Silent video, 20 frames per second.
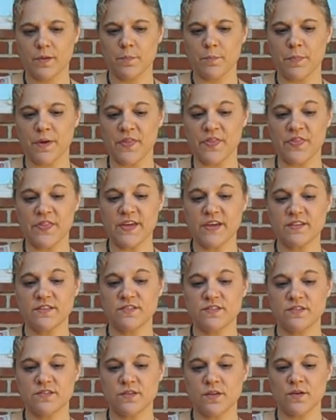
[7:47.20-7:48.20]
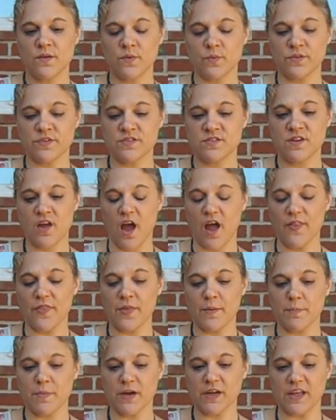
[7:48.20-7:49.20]
But this was not
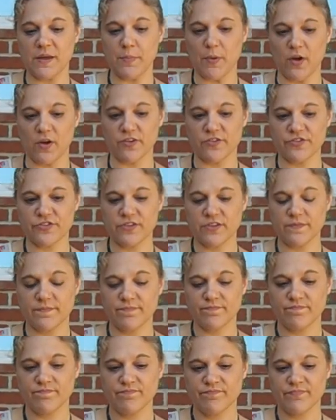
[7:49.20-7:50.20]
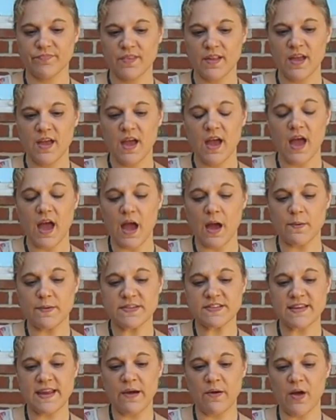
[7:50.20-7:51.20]
the monkey bars. I
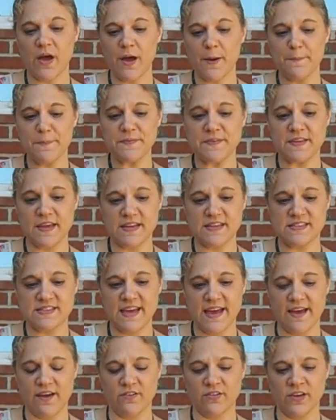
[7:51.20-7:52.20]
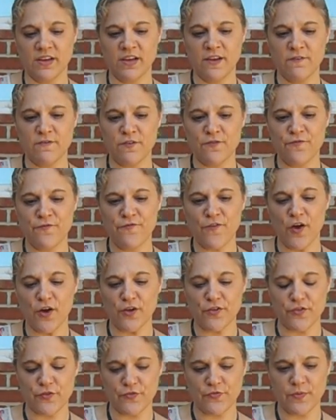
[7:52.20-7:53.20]
was now upside down and even
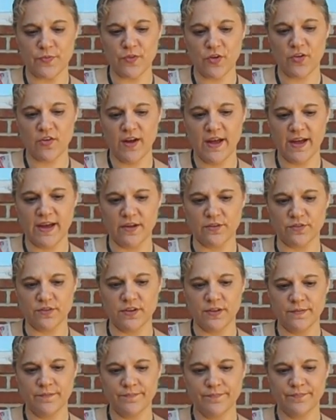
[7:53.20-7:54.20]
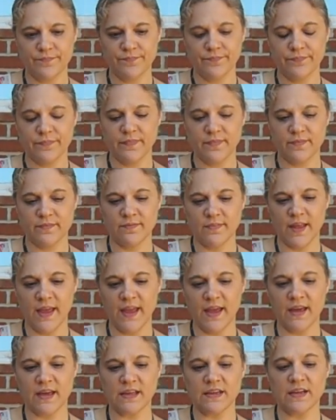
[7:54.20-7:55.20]
farther from the ground.
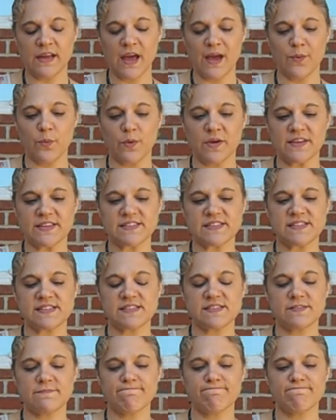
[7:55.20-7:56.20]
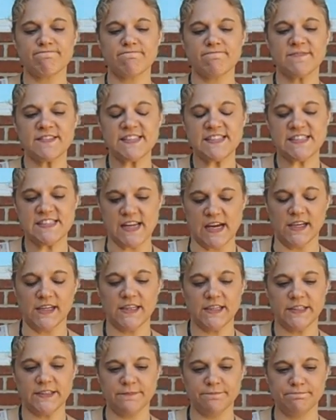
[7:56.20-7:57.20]
And I was stuck.
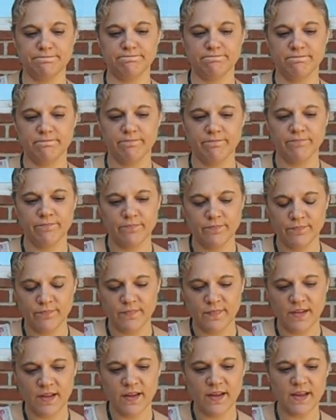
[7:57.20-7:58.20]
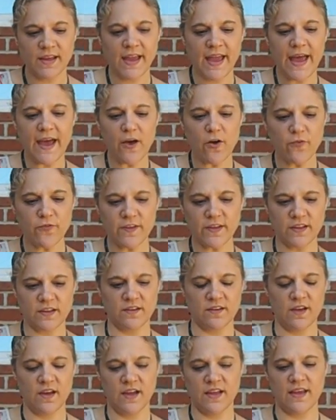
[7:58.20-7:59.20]

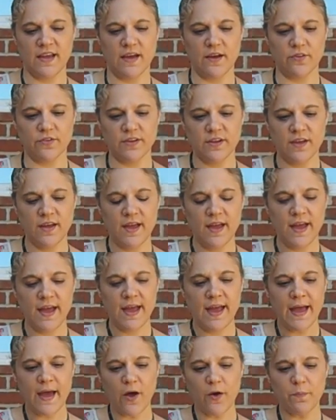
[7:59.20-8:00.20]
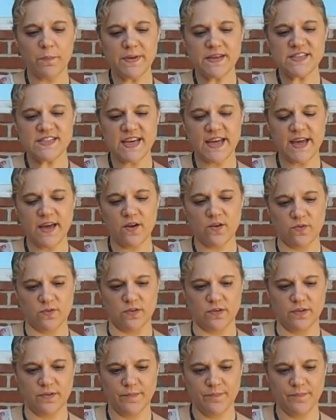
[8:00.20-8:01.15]
"Calvin," I yelled, "help me down."